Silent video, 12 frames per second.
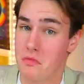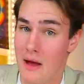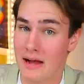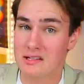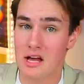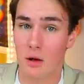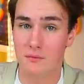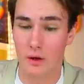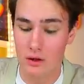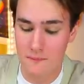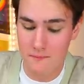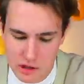That's
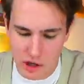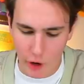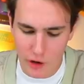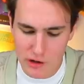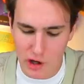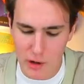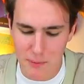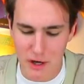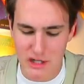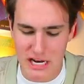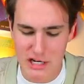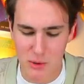helpful. Turn your
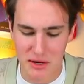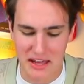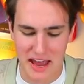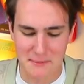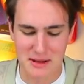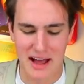toothbrush into a game